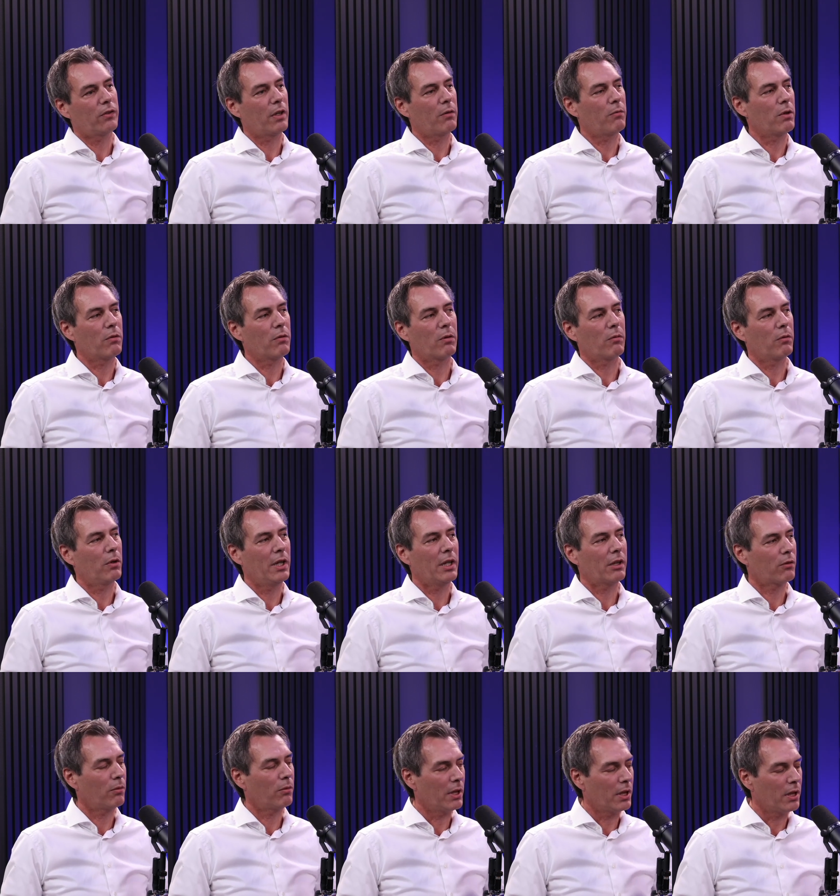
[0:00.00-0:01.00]
and we were
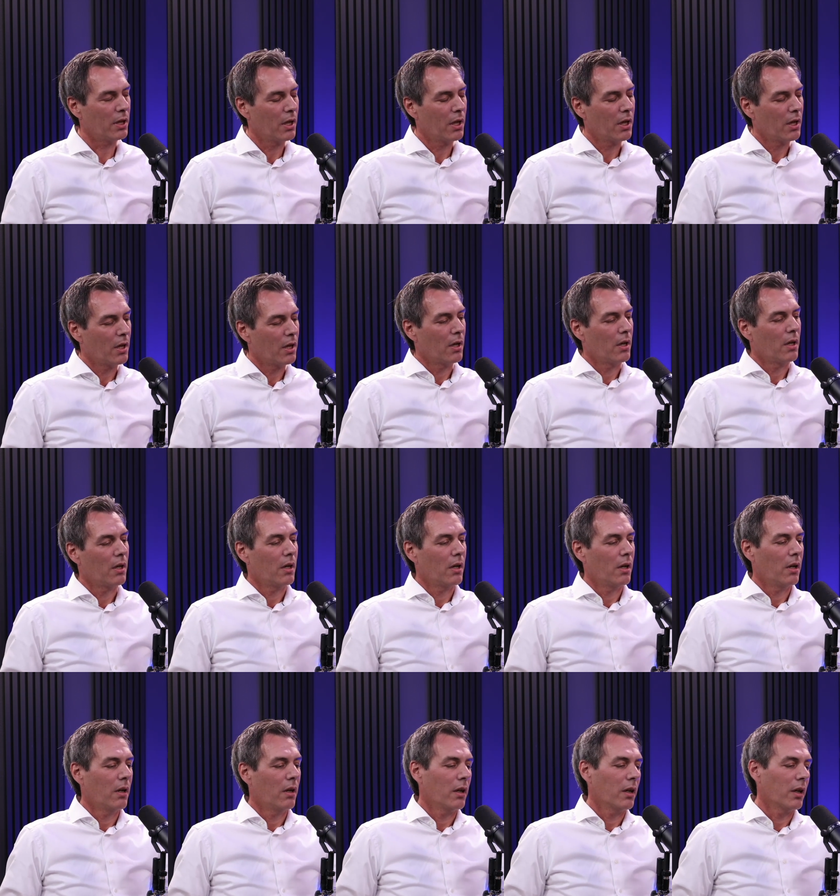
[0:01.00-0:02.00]
literally
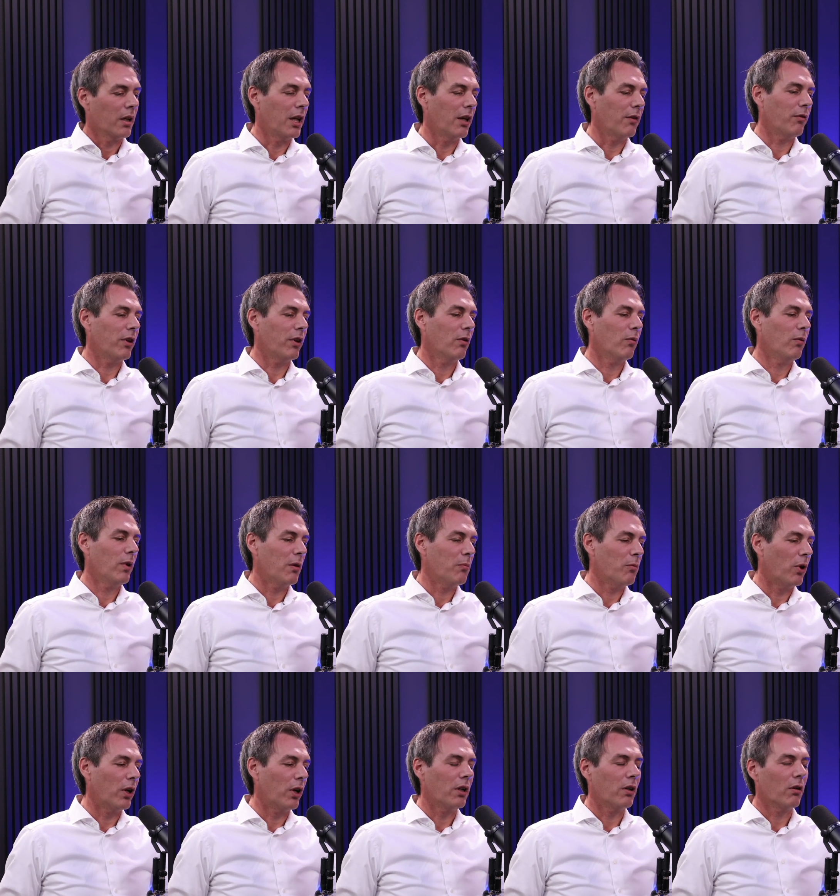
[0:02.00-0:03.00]
giving away
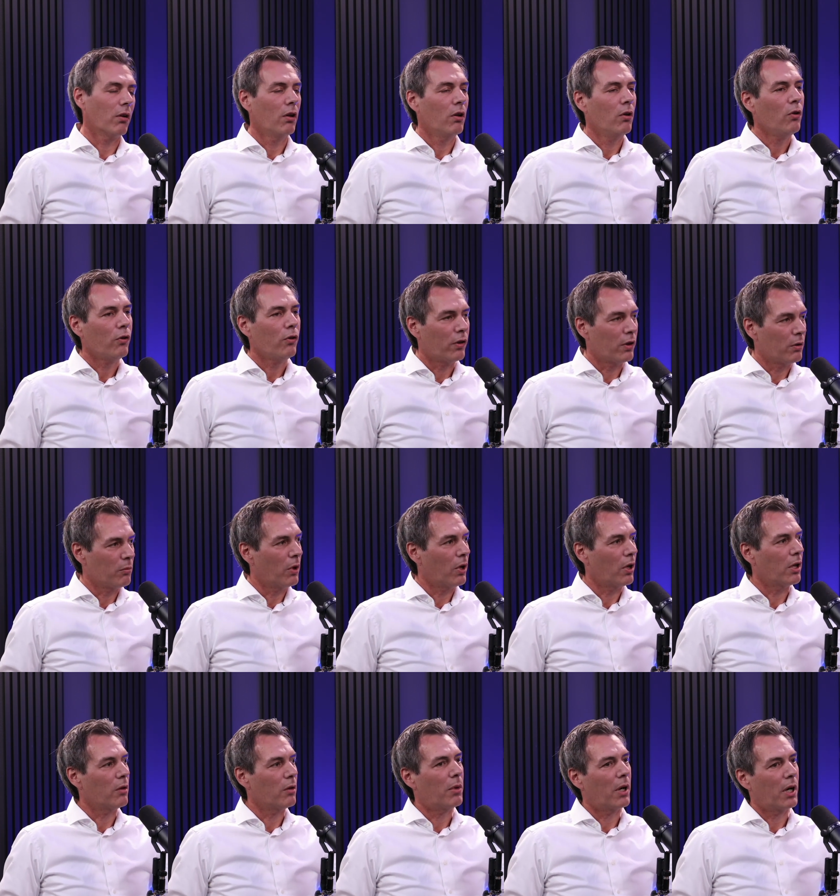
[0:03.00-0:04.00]
money or losing
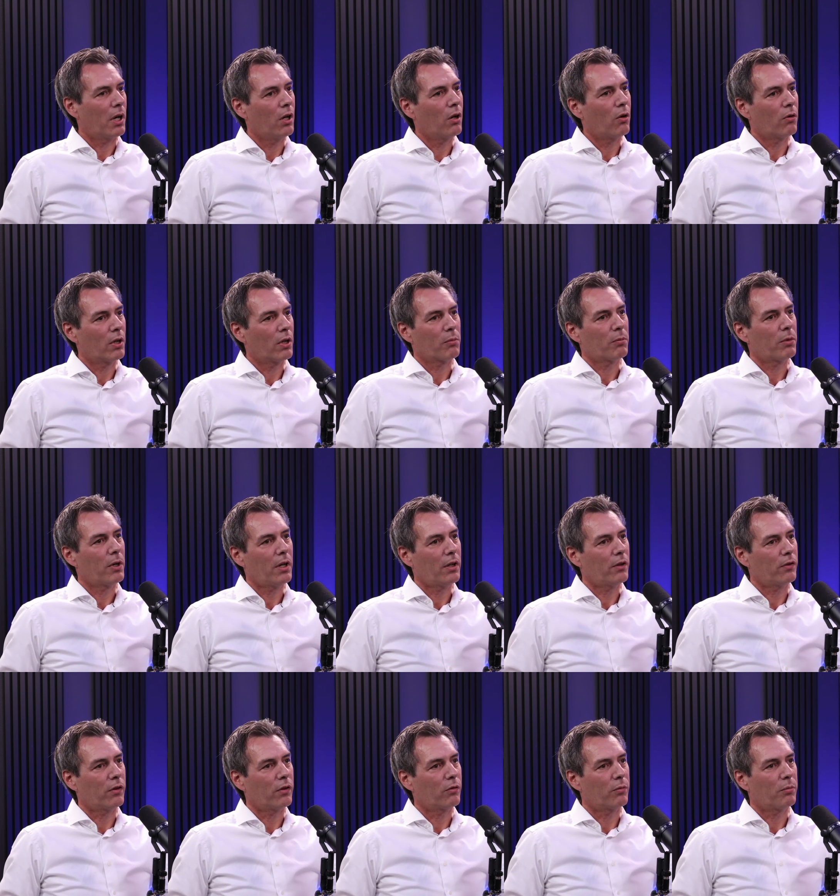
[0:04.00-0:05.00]
money by lowering
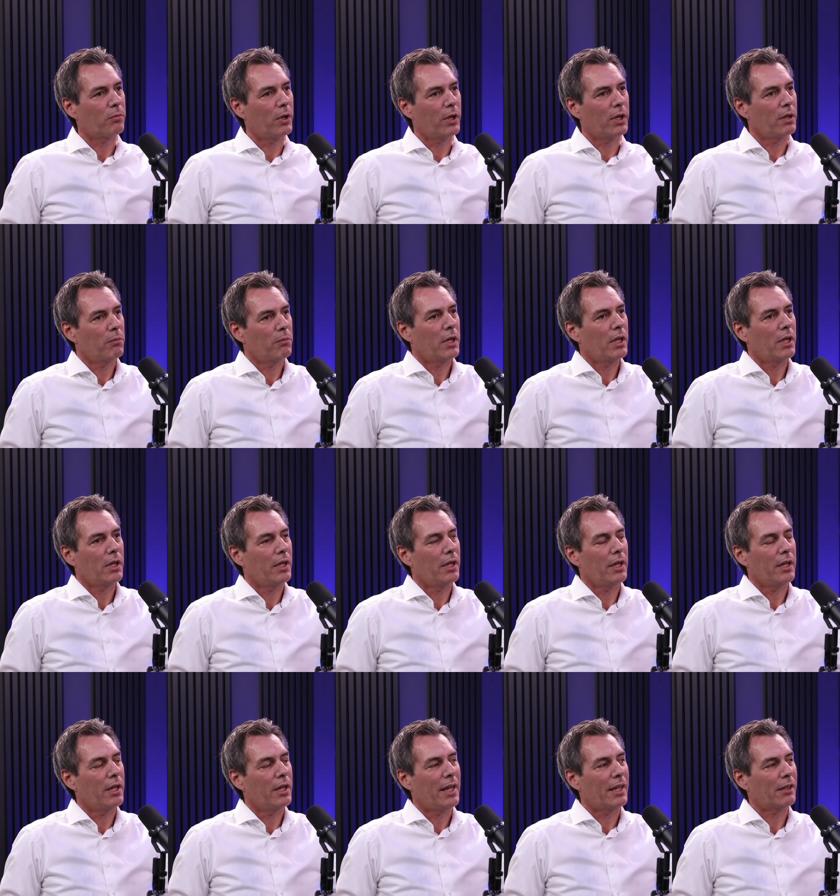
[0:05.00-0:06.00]
prices. Mm-hmm. But
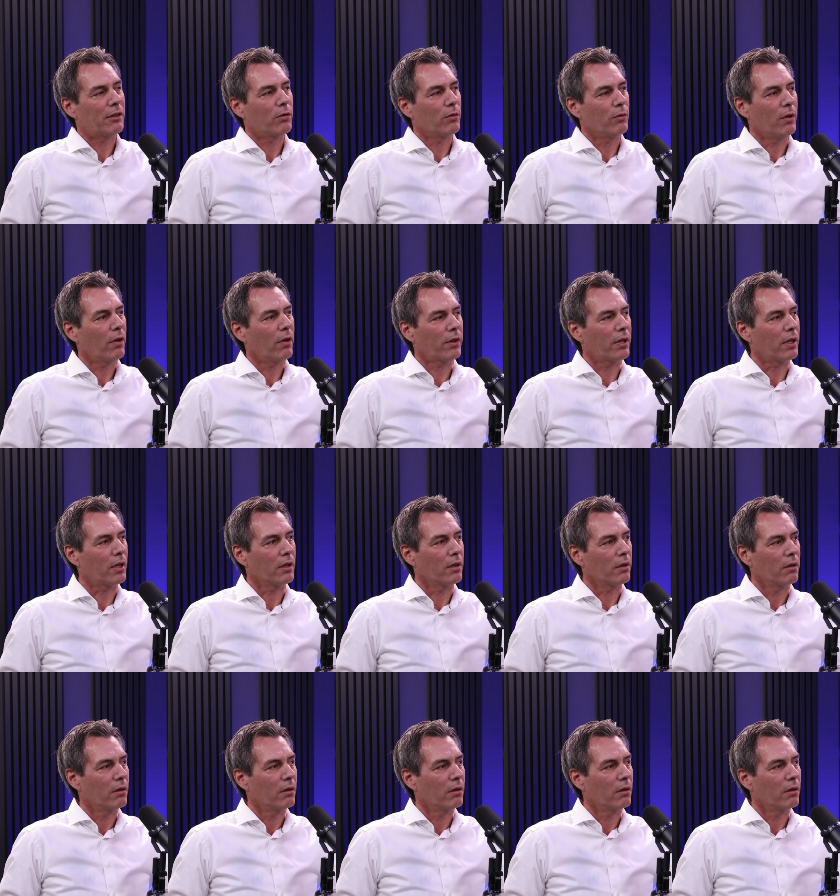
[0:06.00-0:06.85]
it led to nothing.